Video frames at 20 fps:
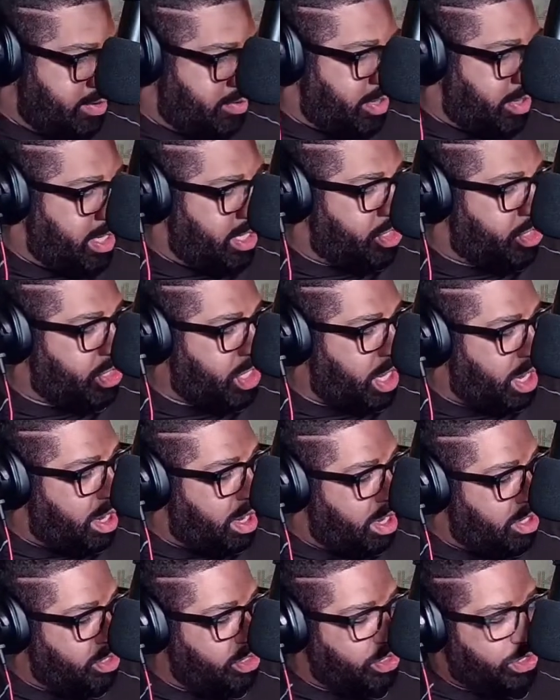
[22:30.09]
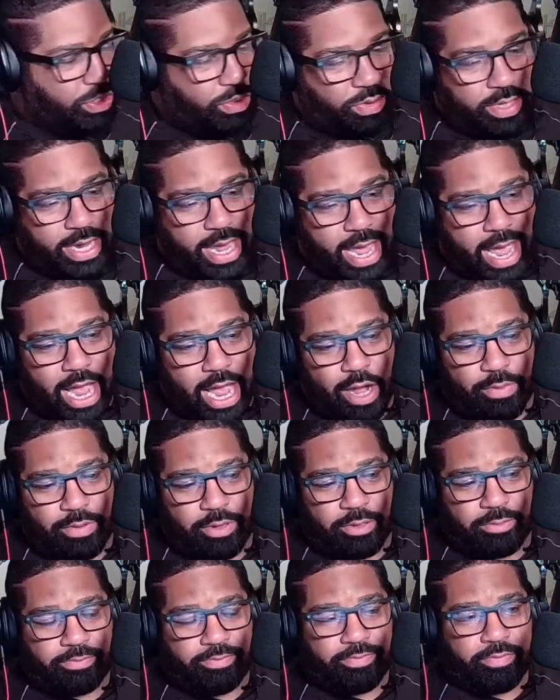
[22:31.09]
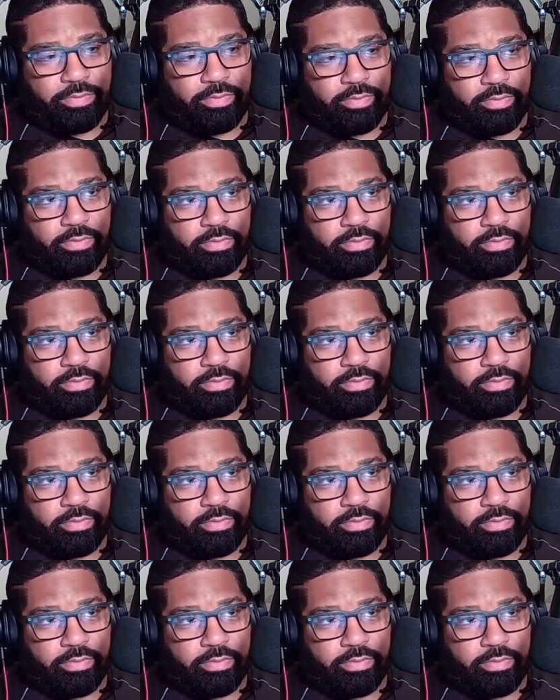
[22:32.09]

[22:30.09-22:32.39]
one of the songs on the album,